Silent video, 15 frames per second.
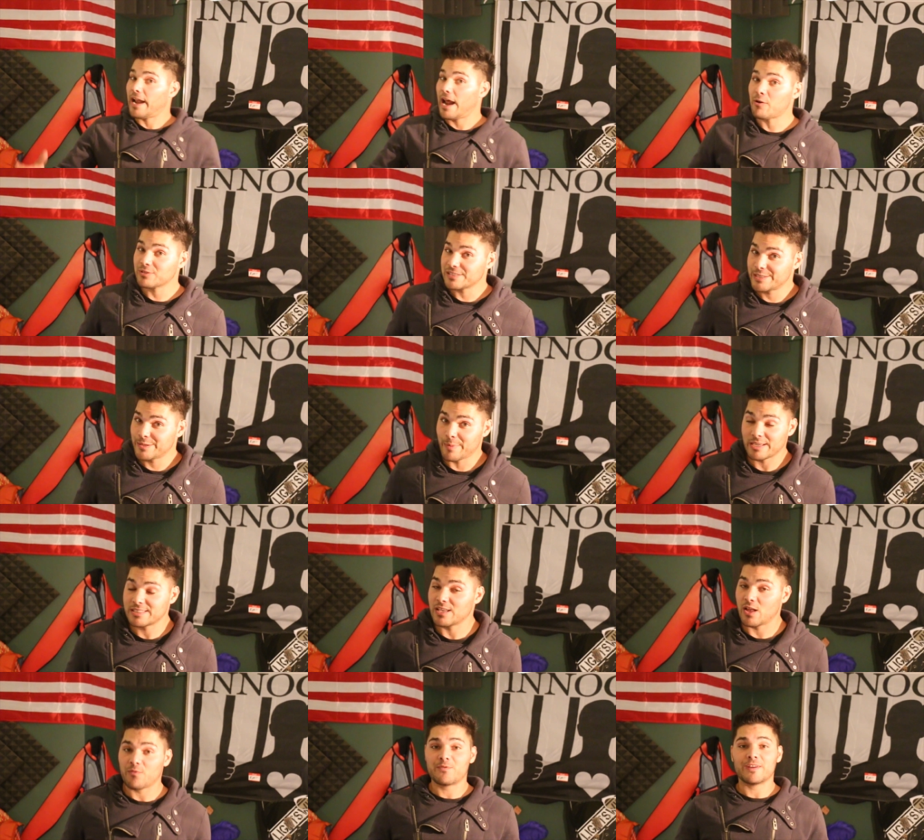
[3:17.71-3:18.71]
And I don't see
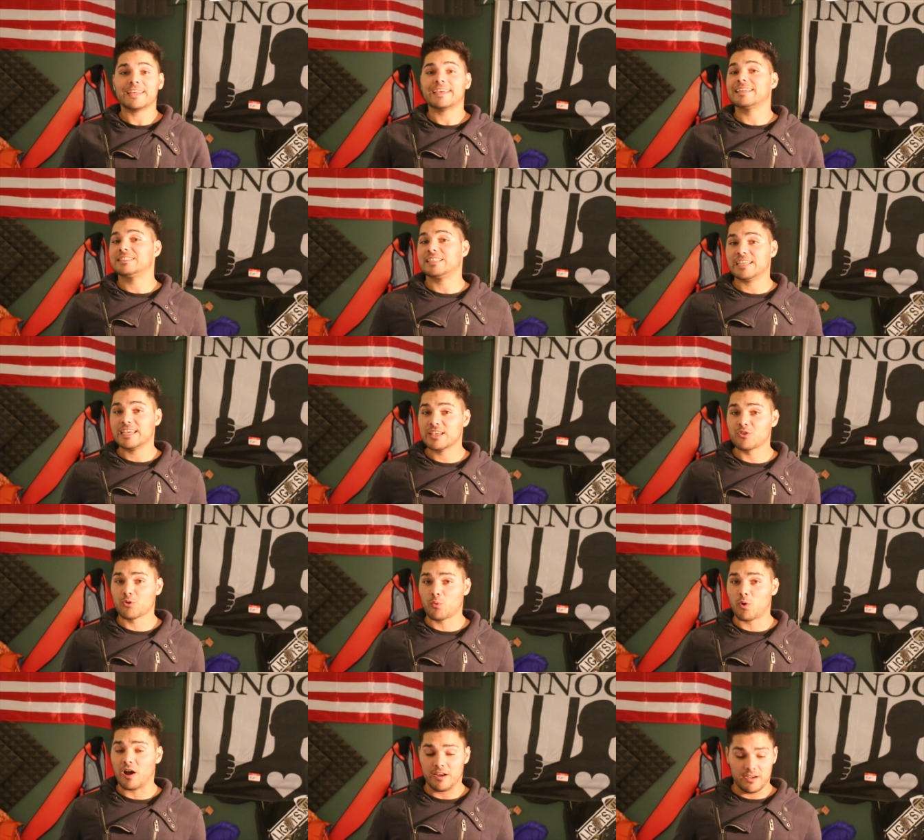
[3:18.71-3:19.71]
myself fitting into
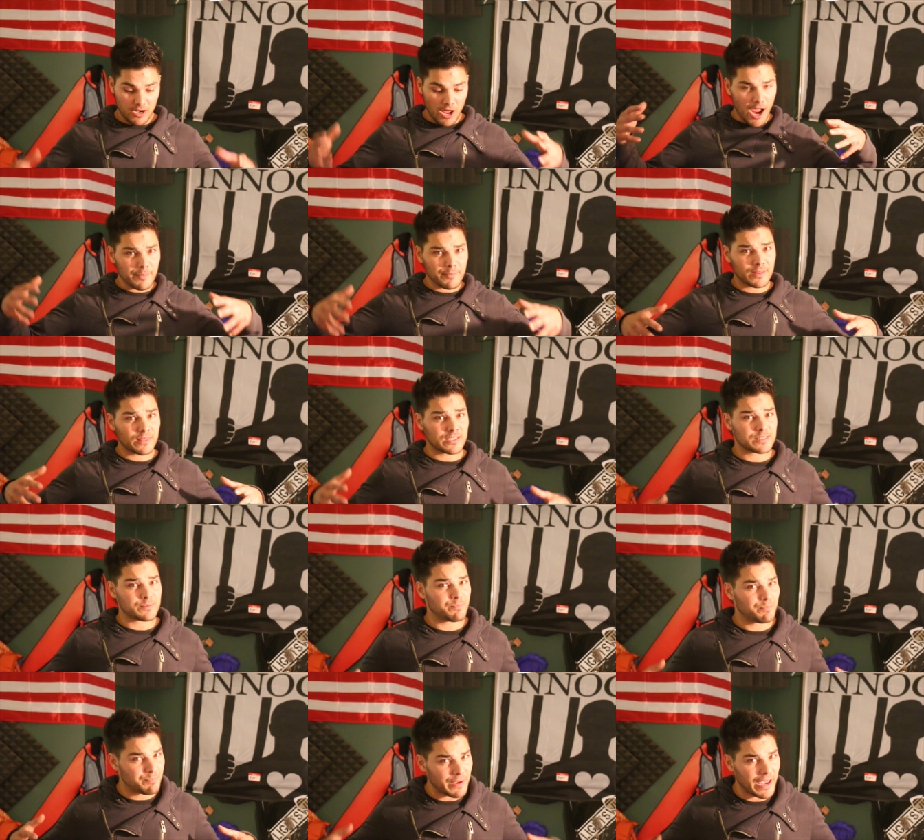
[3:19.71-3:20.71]
either one. I'm in
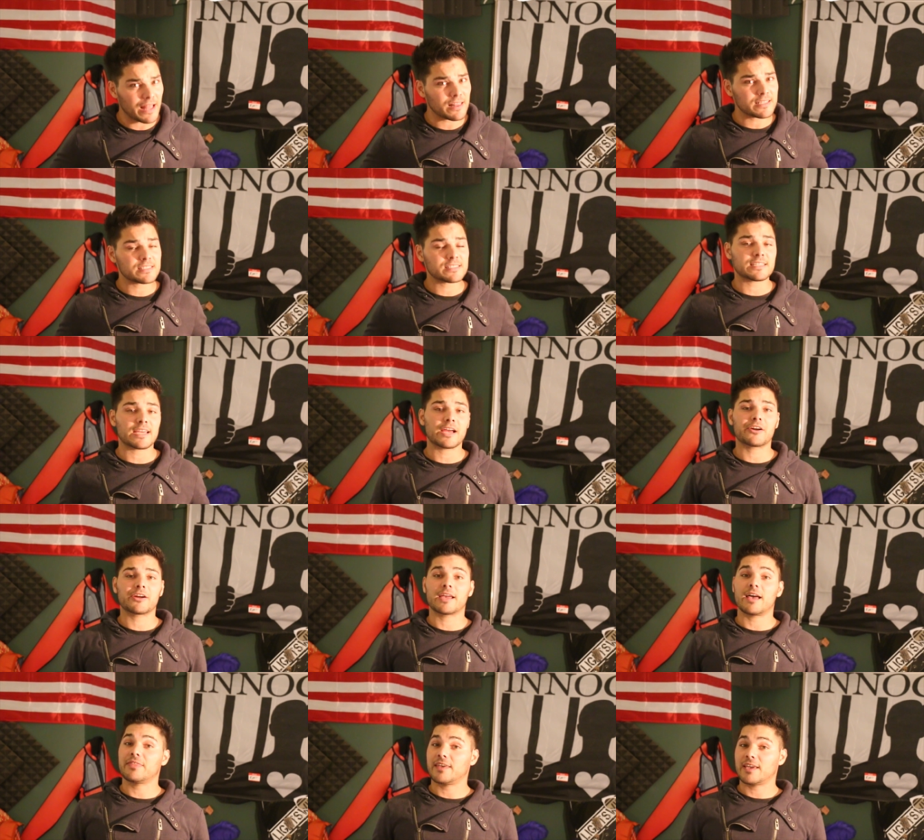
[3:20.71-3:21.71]
this balanced
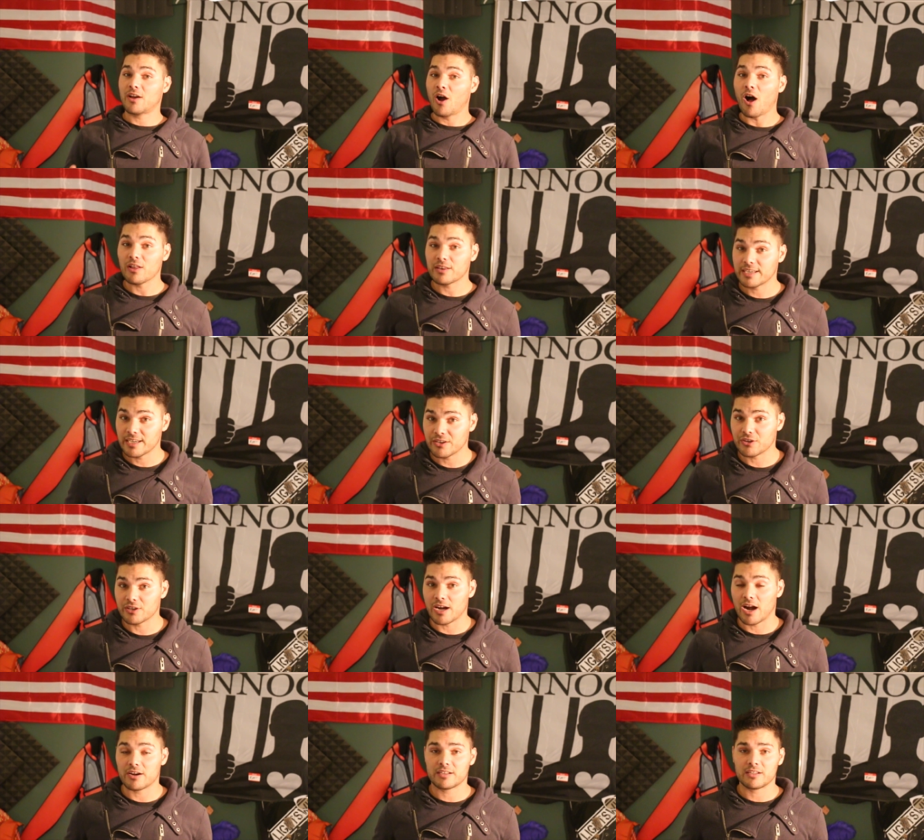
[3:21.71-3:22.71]
area they call
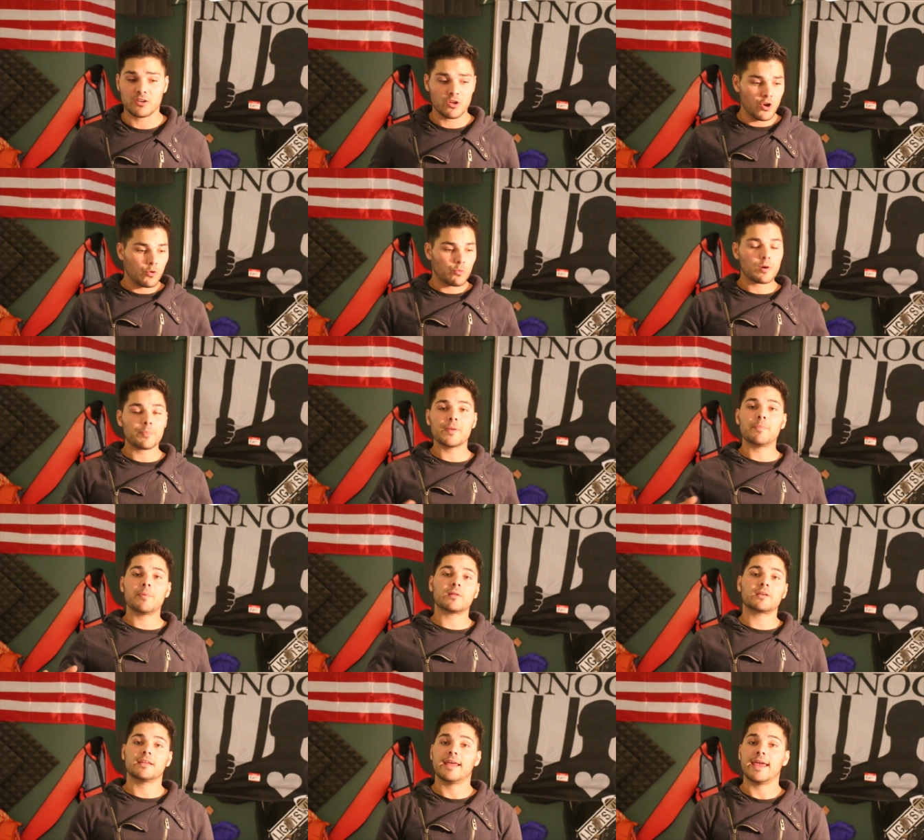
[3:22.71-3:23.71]
kindergarten, where
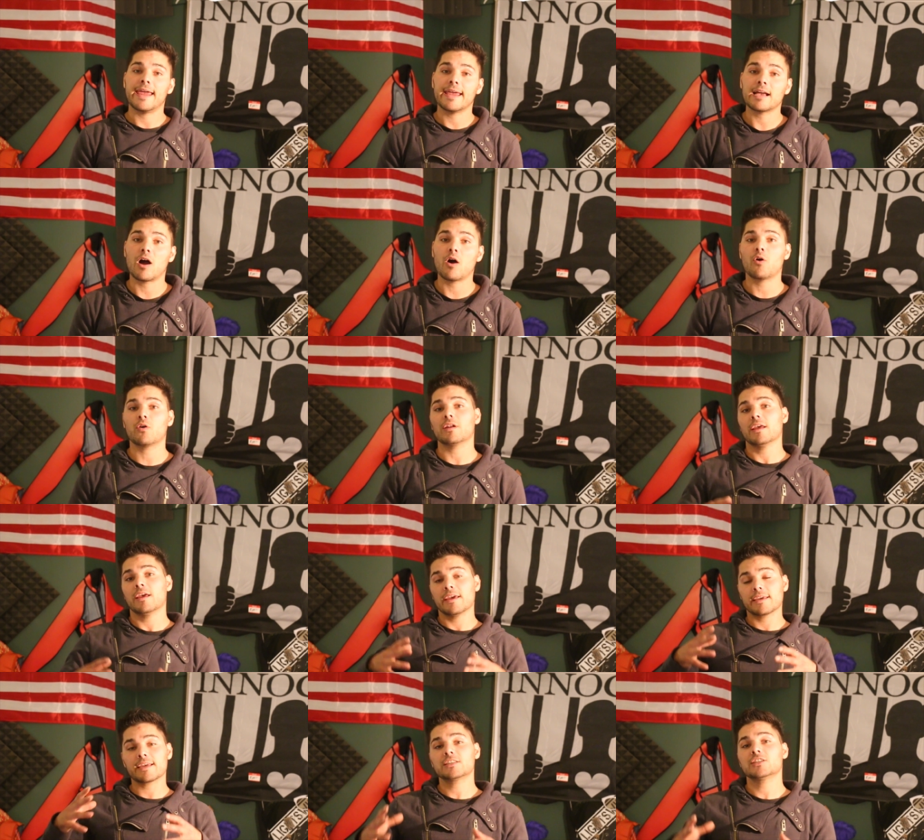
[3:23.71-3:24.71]
people can hang out,
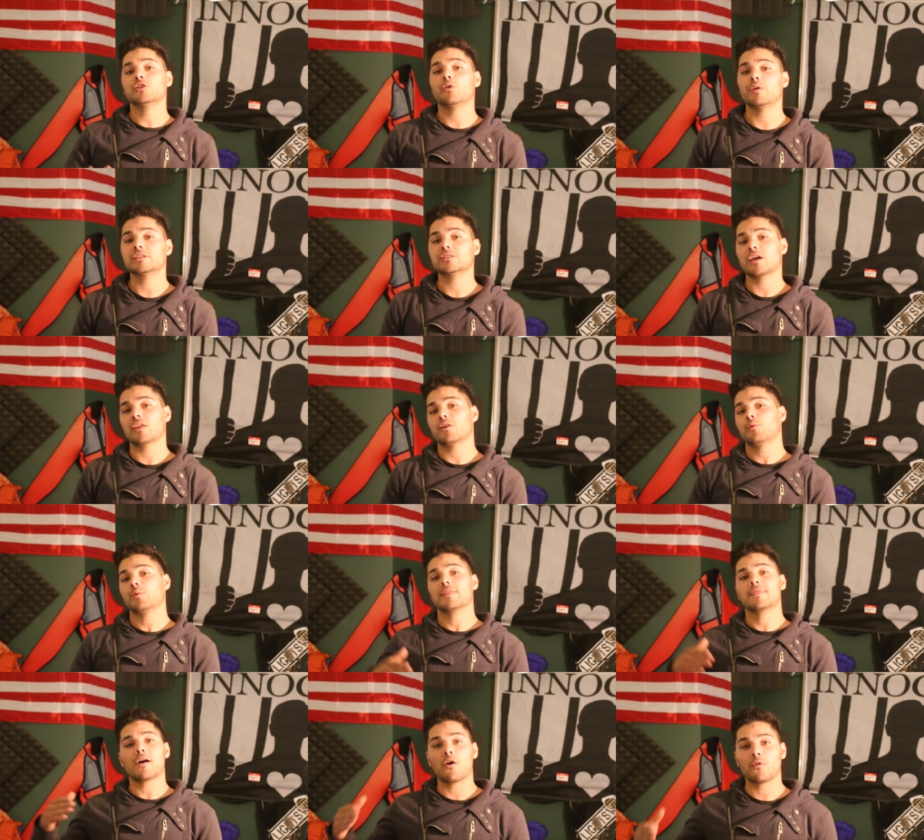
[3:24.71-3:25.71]
get to know each other
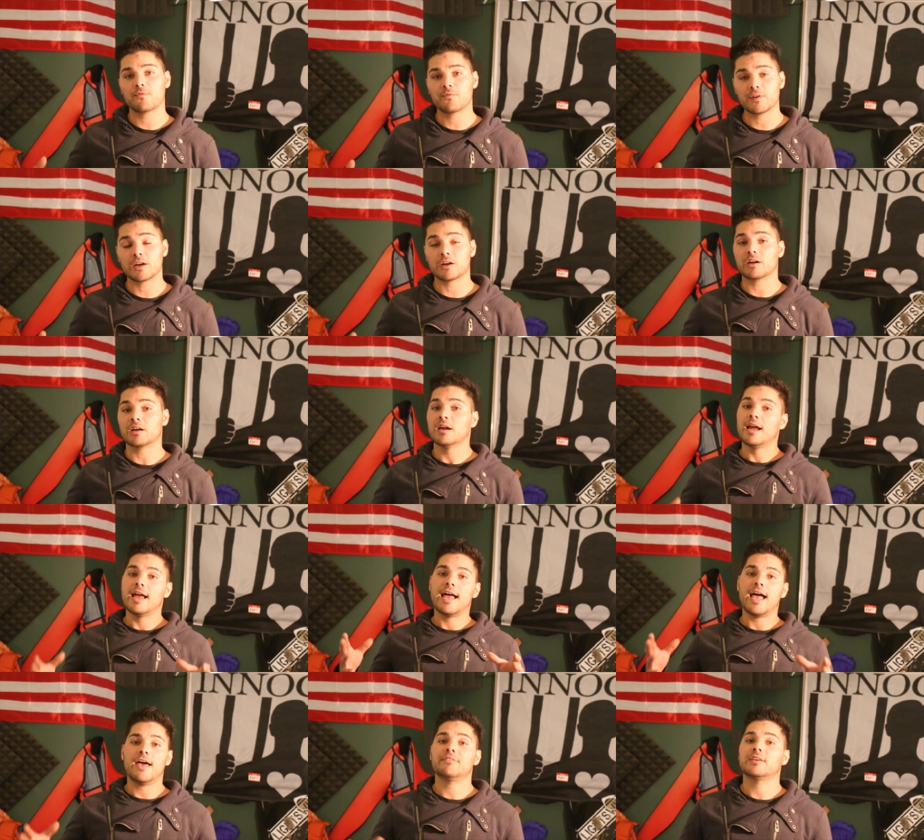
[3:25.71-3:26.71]
without fear,
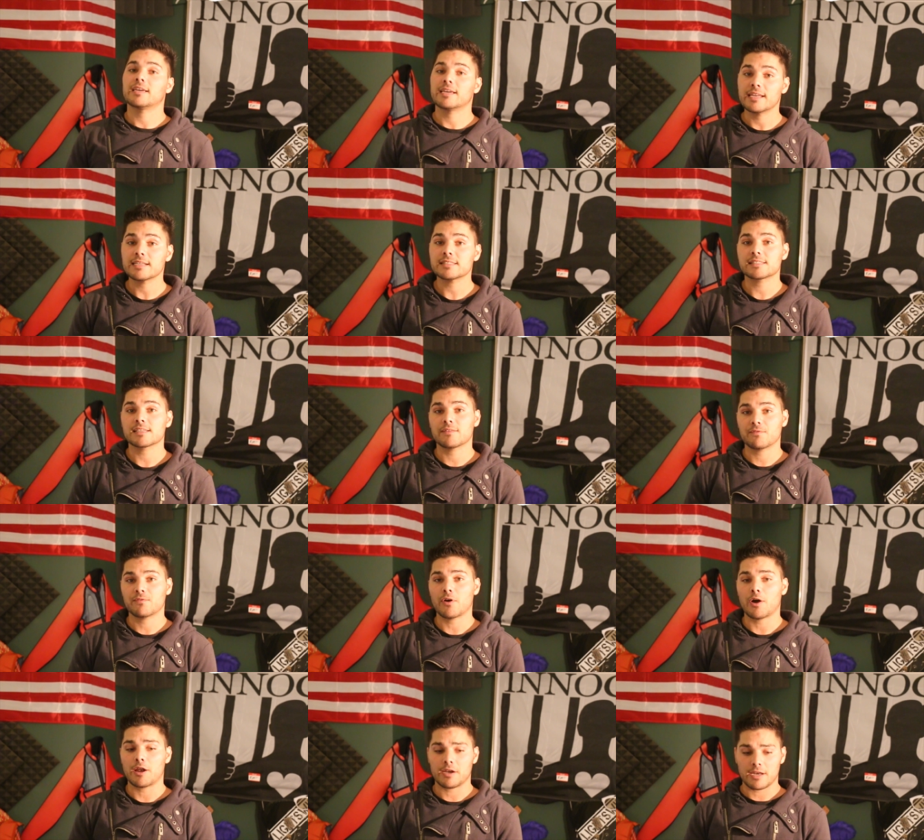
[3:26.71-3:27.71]
having innocent
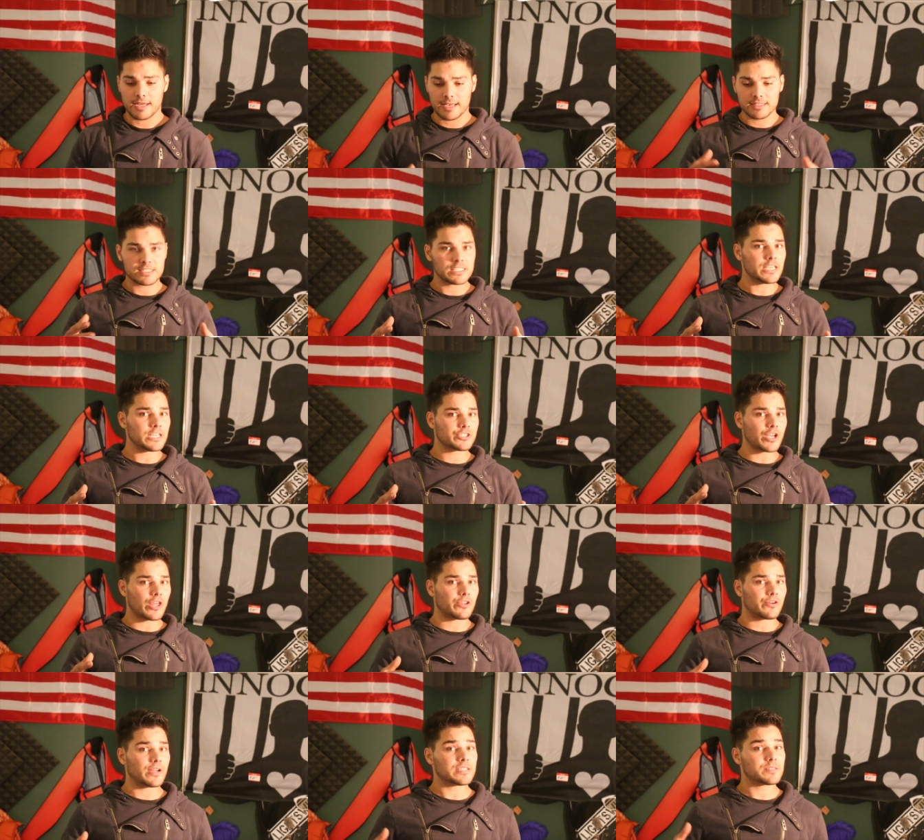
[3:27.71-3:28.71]
fun, and see each
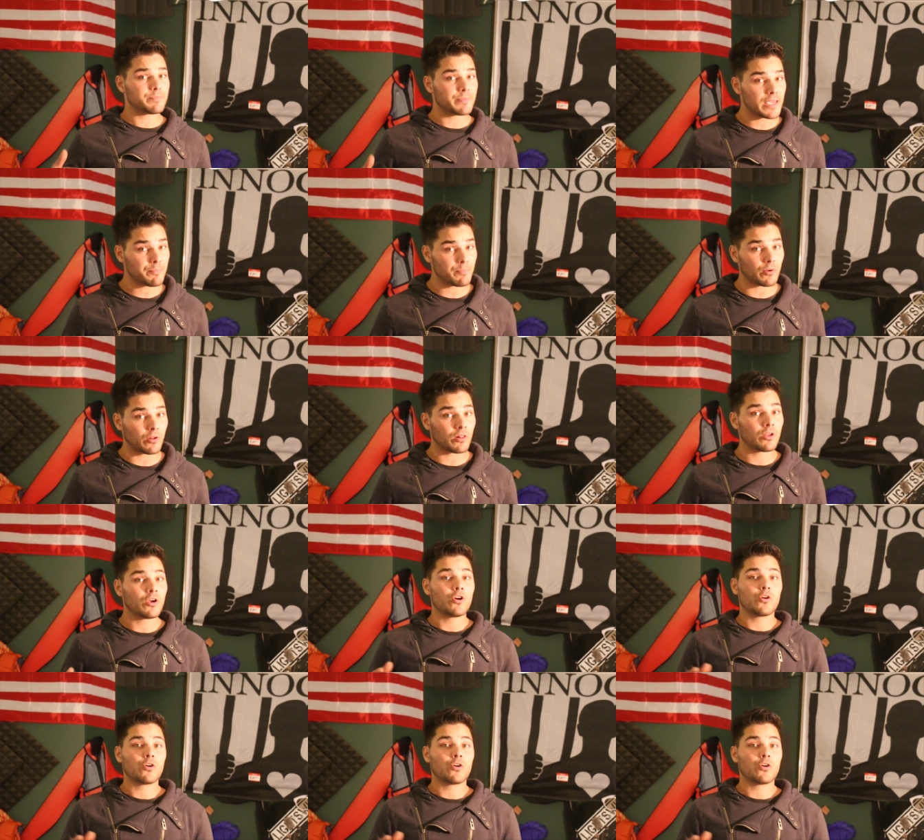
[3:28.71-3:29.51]
other as people